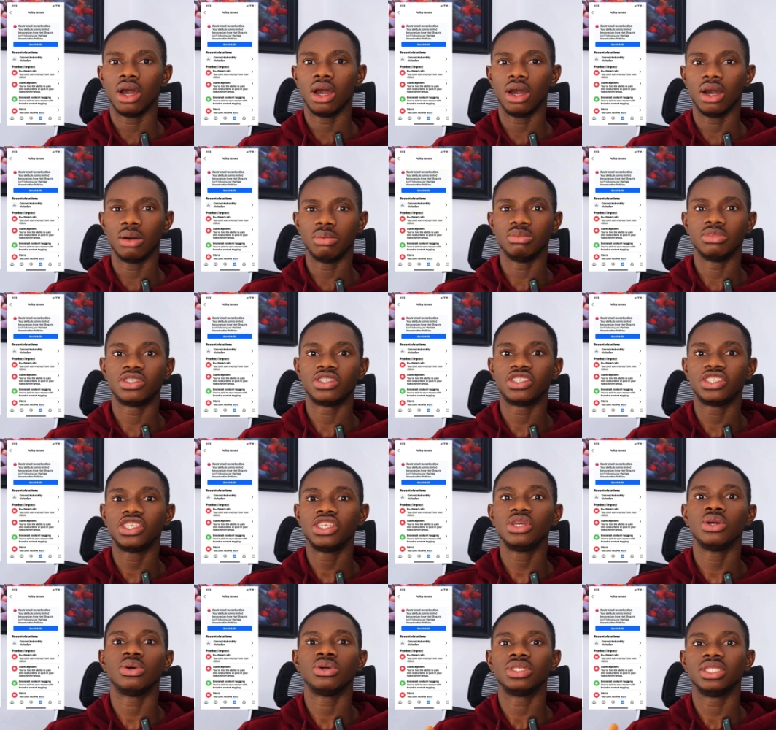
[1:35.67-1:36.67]
um,
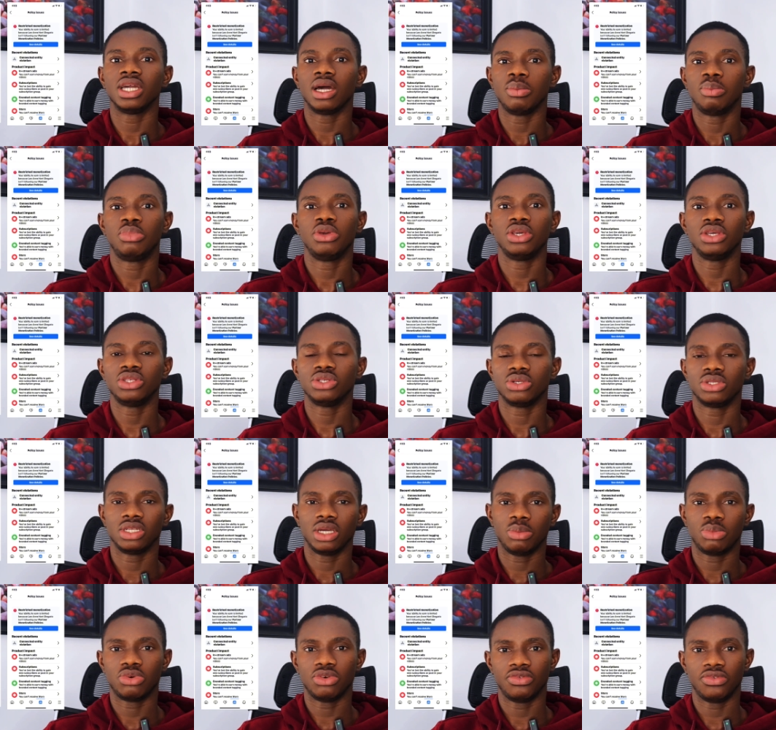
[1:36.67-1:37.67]
see on their page on
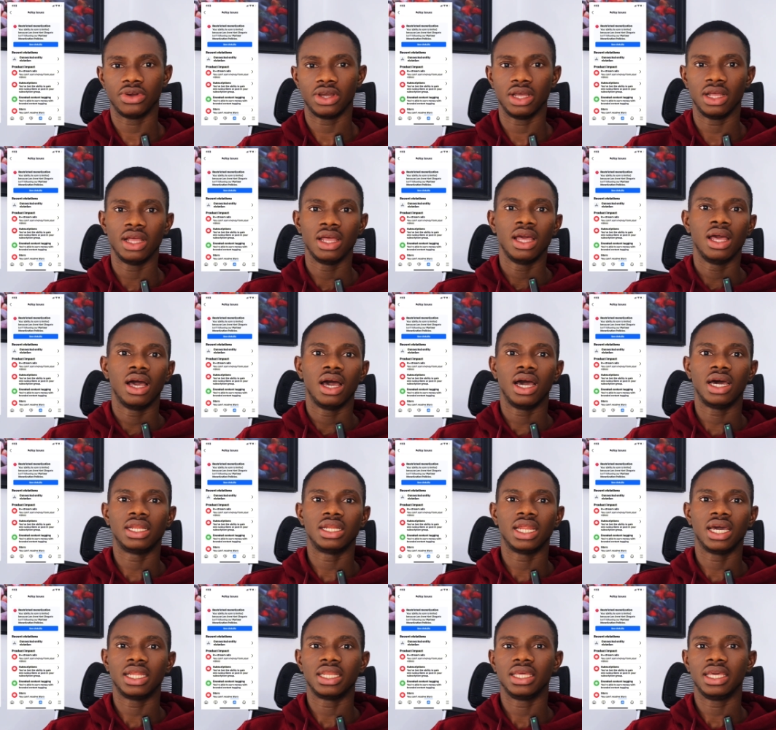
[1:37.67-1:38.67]
their profile
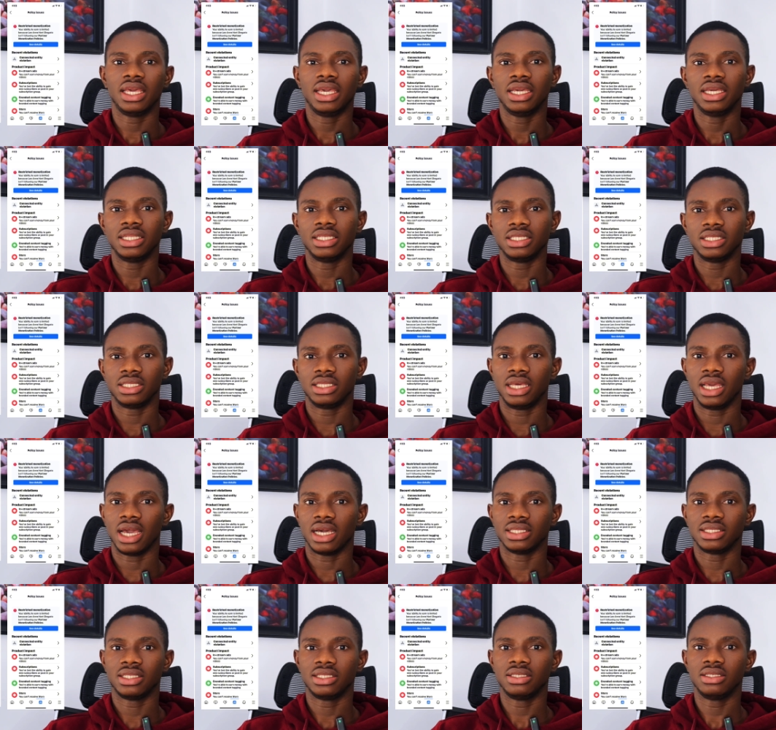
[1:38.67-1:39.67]
and at the end they
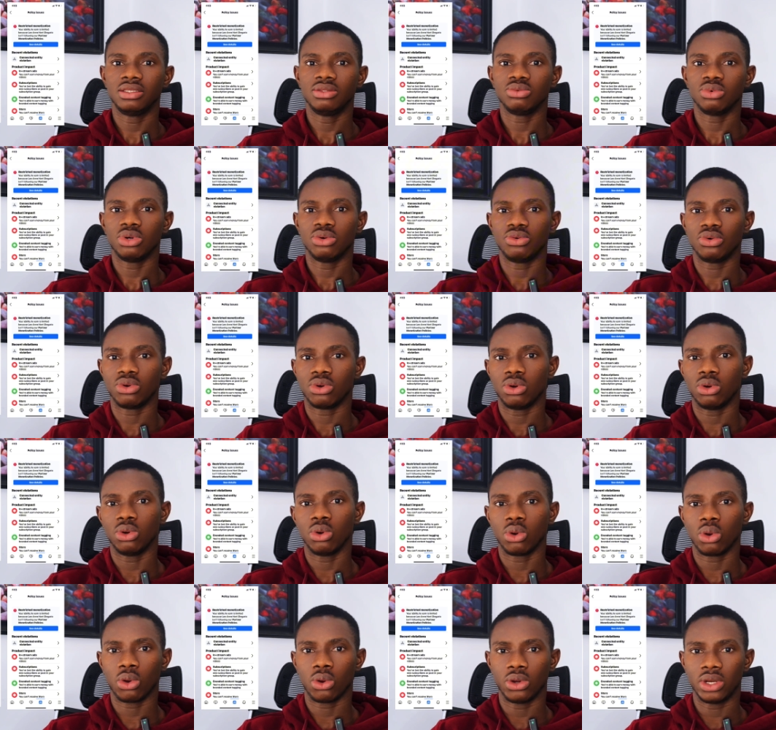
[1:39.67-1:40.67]
are seeing what we
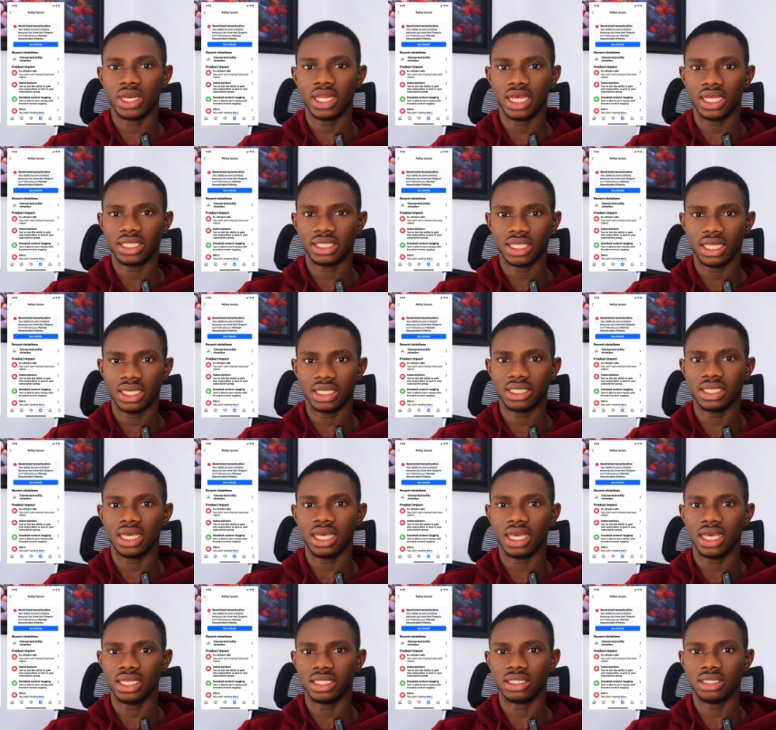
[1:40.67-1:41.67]
call connected
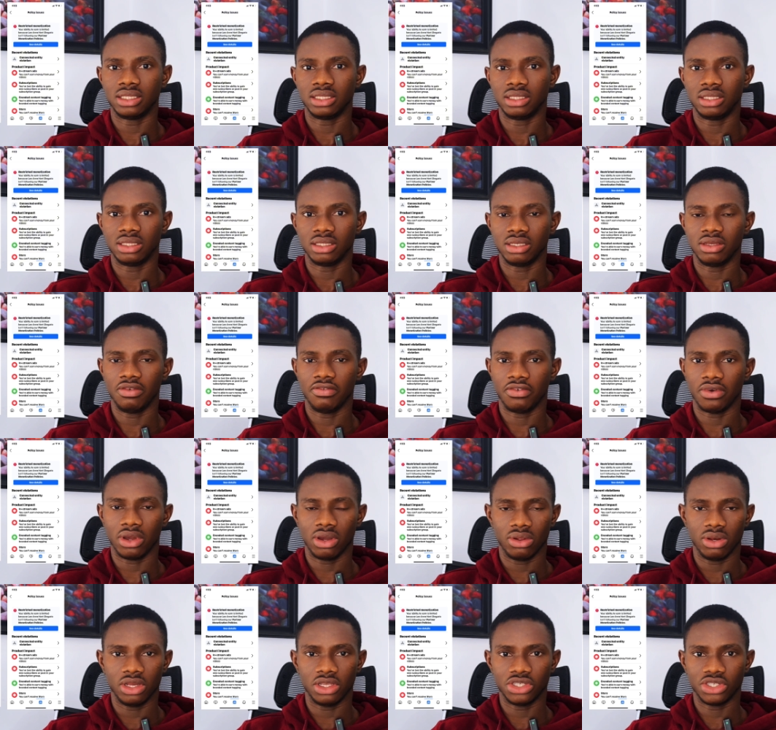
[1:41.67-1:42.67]
entity
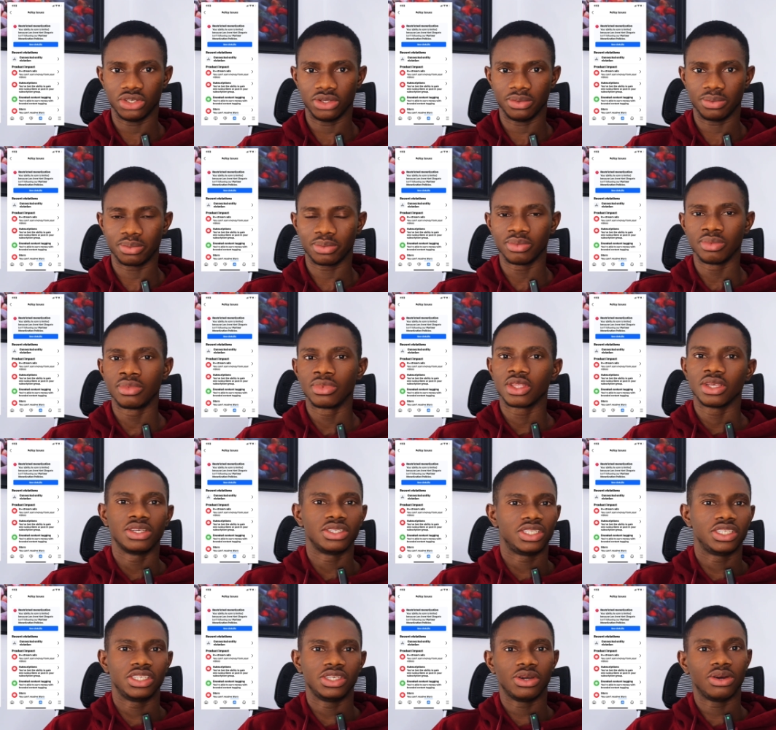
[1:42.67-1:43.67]
violation
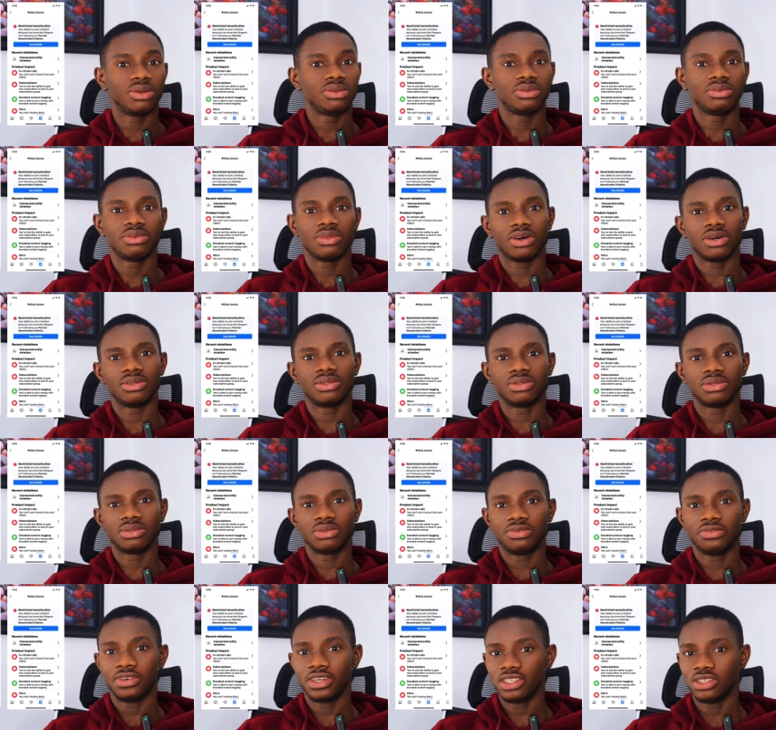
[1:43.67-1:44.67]
see on on
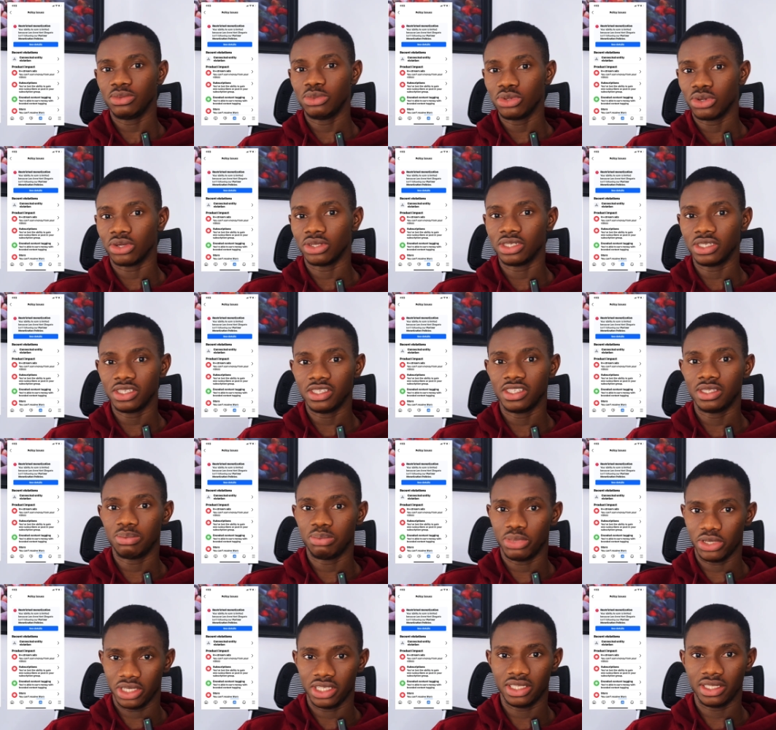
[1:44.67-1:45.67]
facebook on this
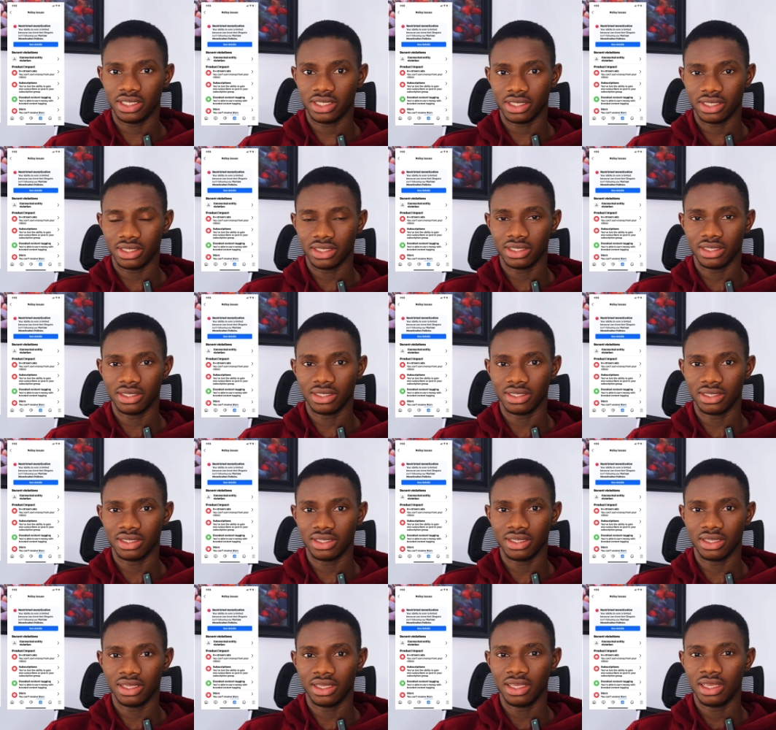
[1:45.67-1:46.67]
space
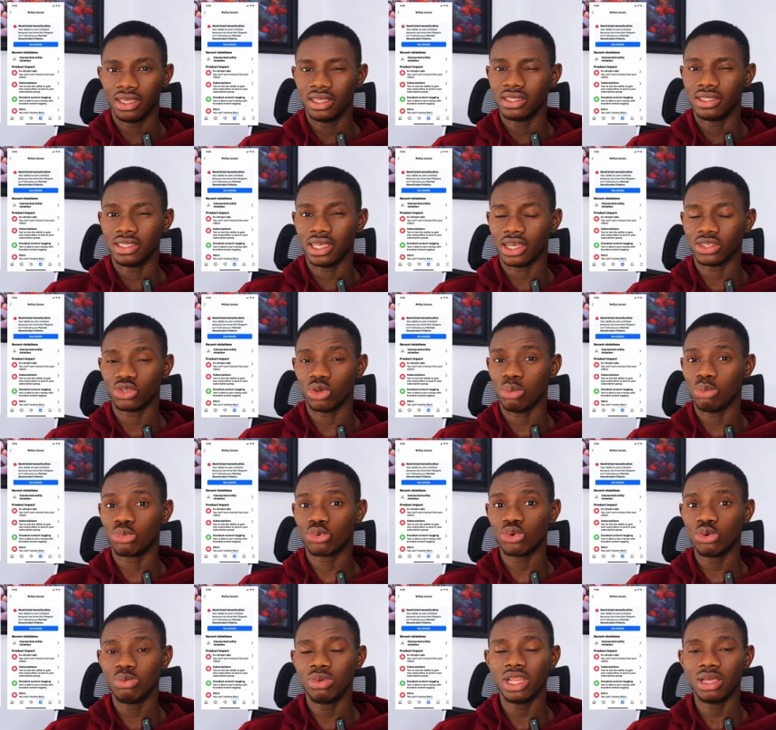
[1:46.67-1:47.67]
there are some
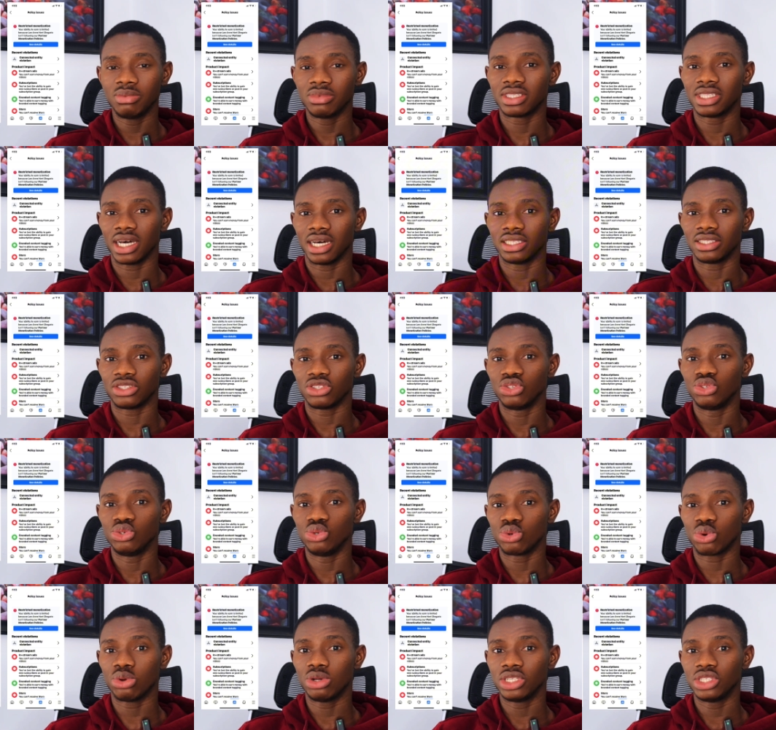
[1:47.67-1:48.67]
problems that
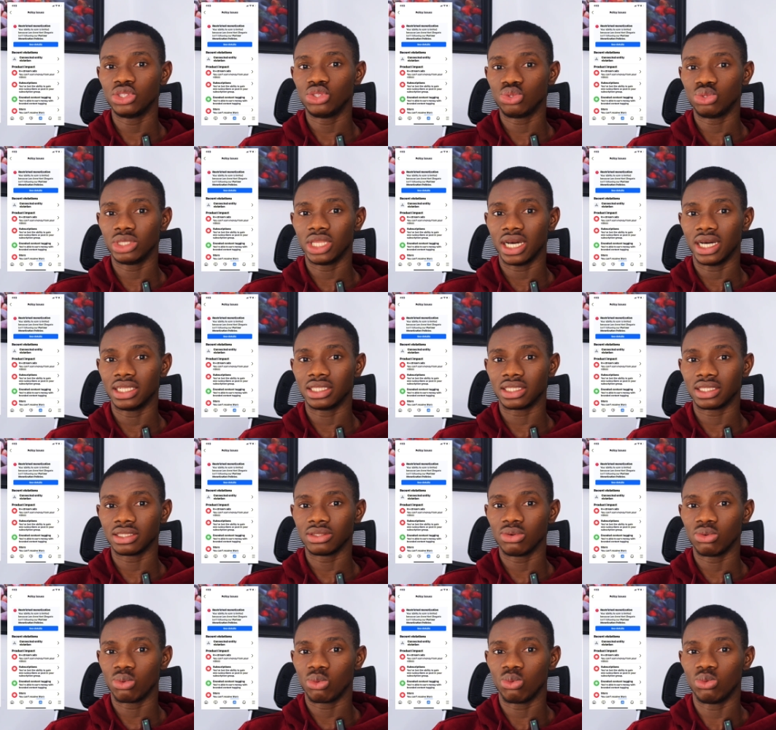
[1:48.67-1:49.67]
you run into that
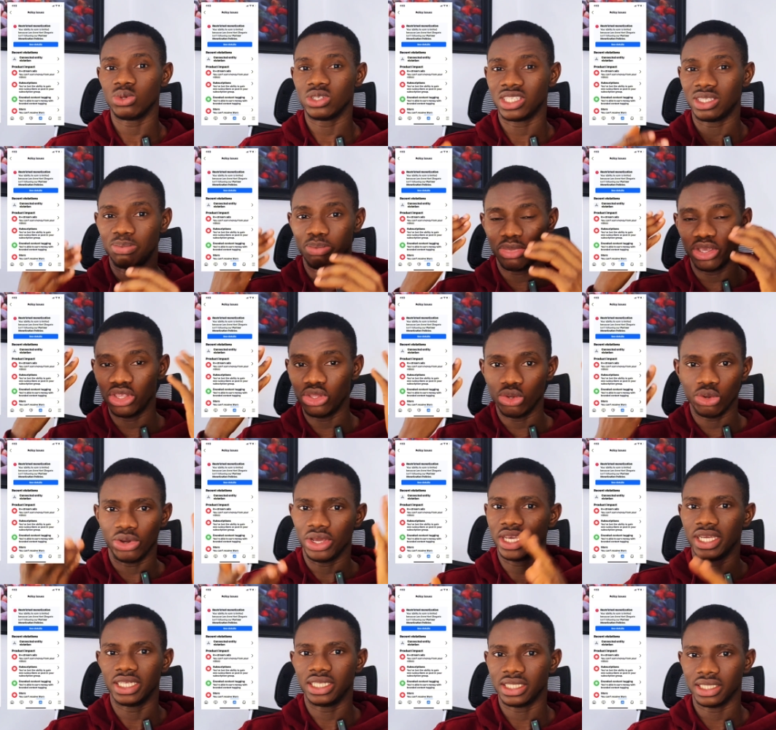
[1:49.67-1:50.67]
will spin your
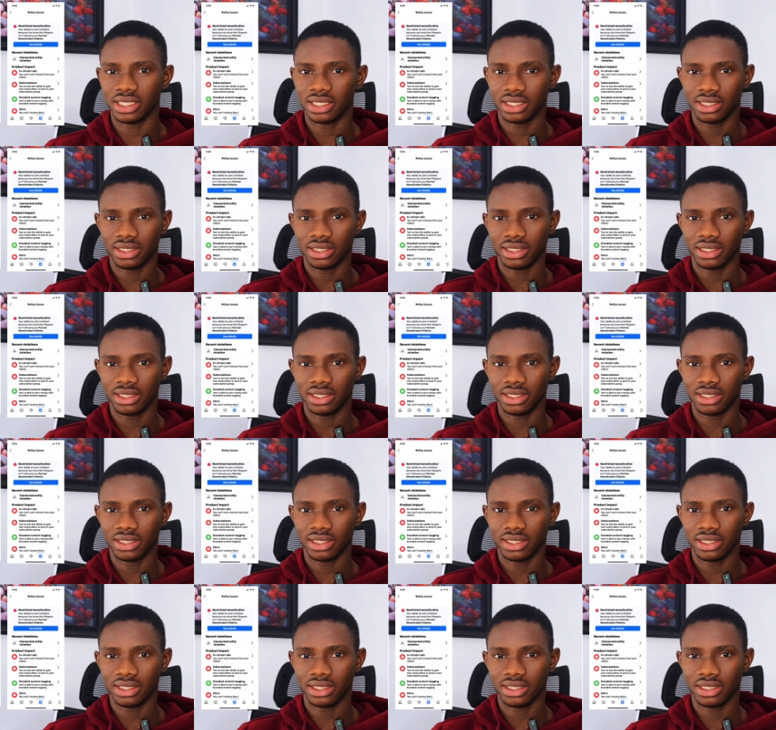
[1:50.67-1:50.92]
head